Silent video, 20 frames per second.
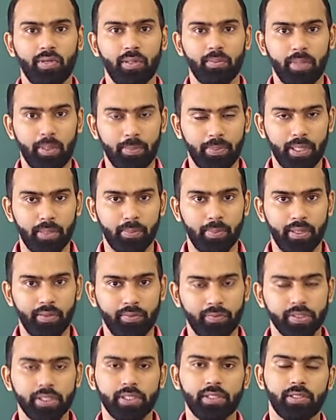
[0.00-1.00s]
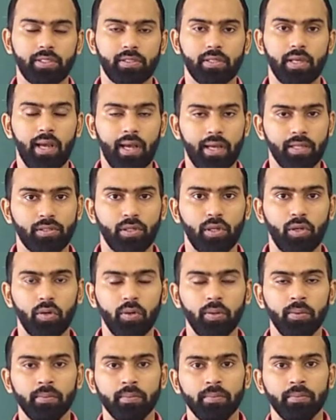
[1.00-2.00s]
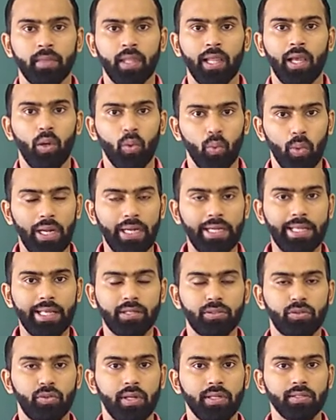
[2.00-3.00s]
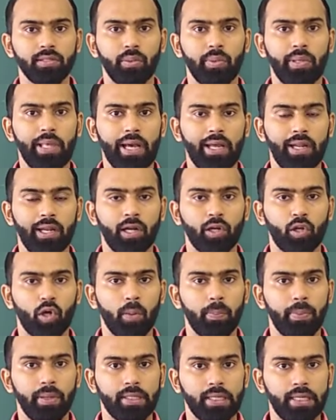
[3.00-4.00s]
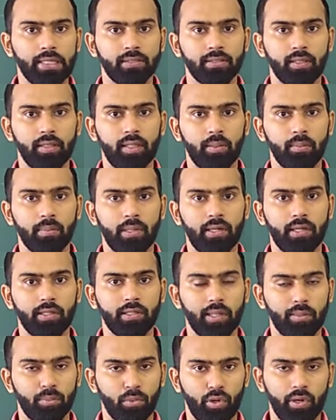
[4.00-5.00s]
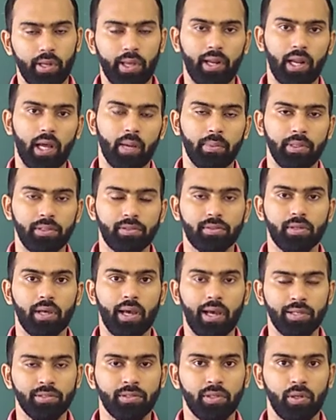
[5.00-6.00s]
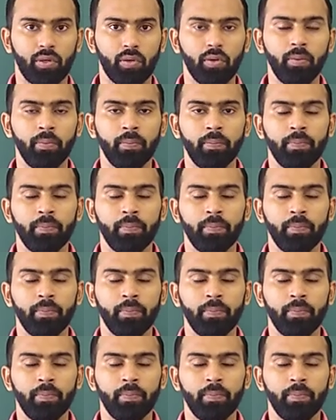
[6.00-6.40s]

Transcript: from Department of Physics. As you know, well, dear students, we are in a topic that is nothing but thermodynamics. As you know,